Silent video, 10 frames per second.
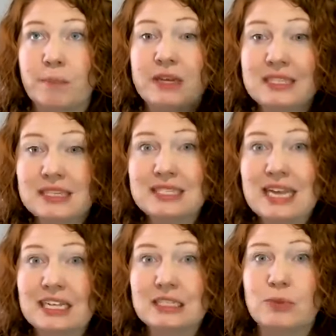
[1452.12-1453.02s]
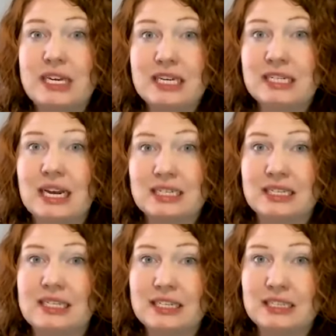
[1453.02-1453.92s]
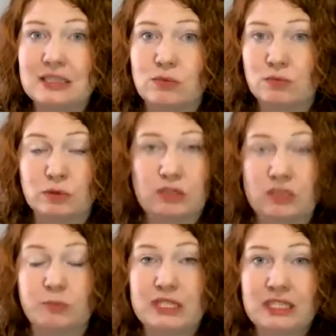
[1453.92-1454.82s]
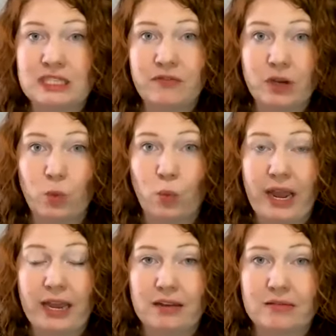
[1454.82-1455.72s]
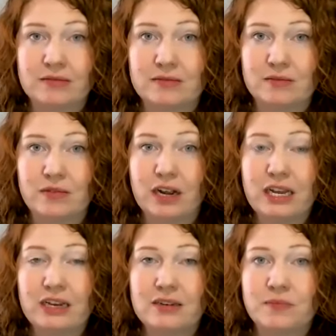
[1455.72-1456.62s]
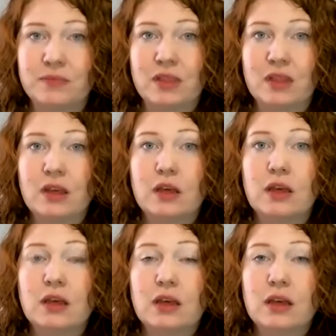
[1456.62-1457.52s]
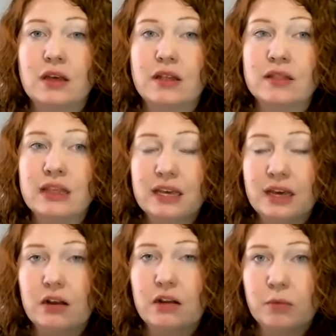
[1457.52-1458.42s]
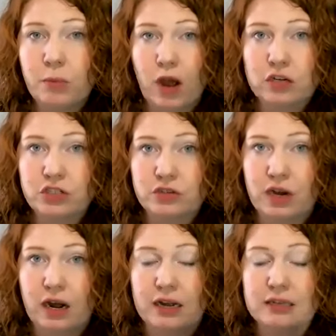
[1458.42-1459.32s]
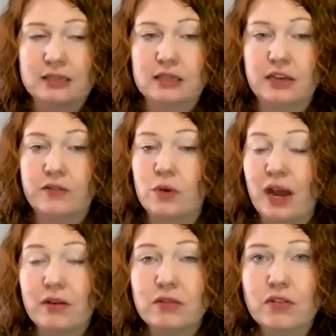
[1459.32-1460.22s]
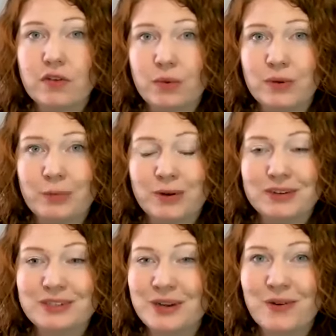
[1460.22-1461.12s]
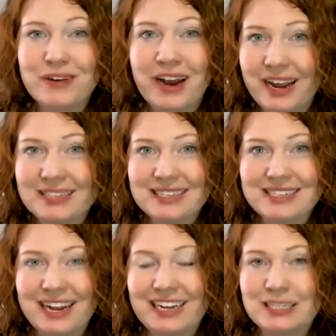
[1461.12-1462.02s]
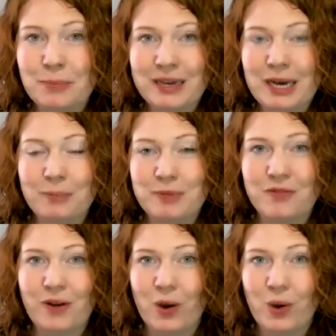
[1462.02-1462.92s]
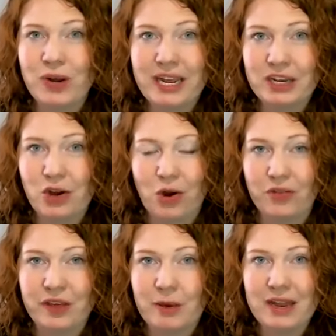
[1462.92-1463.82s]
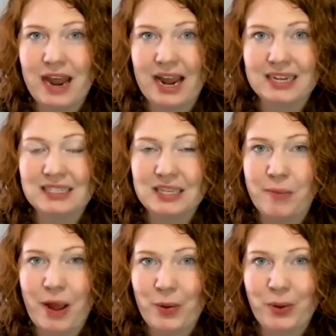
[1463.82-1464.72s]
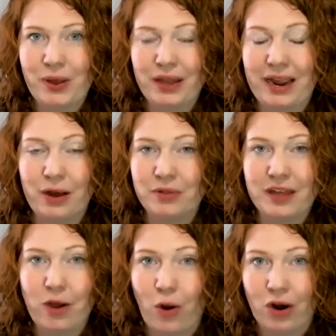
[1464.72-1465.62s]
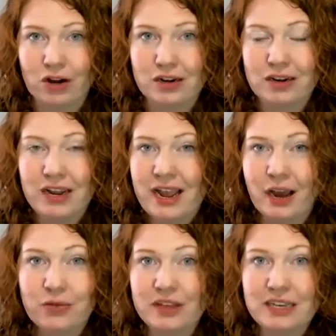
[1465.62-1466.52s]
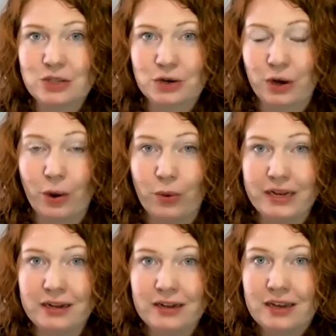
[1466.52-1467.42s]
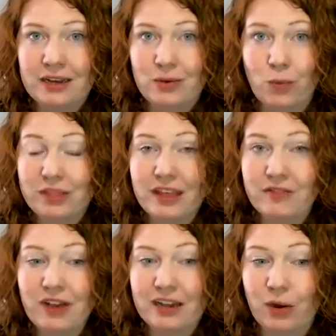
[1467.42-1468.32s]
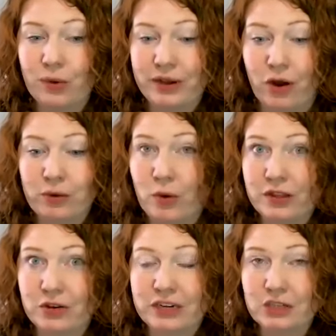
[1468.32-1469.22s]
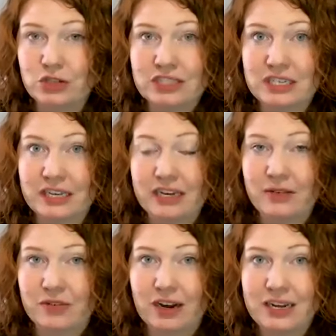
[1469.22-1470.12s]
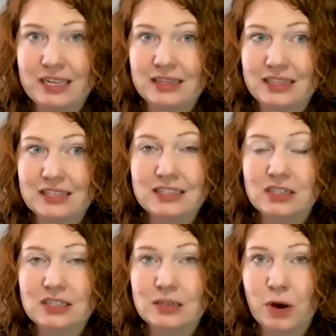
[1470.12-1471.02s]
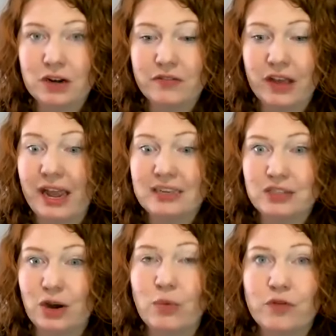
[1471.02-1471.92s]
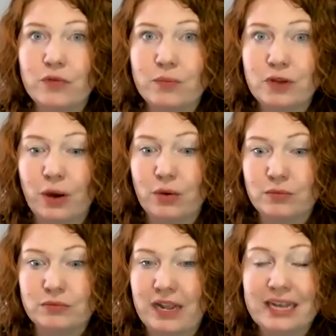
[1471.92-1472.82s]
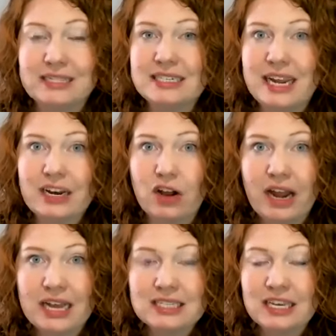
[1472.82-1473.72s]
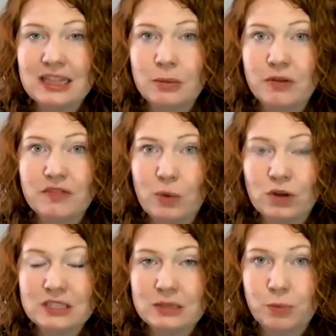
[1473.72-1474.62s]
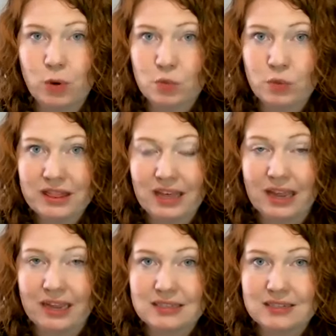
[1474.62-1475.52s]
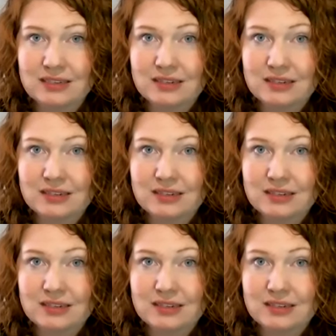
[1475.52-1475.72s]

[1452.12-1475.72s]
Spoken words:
business has to be conducted this specific way, right? Think out of the box, you guys. If you have their phone number, don't hesitate to pick up the phone and call them and ask them how they are, how things are going. what they've got going on, what they're interested in, right? This is just a part of it. And don't hesitate on asking them if they want support with it.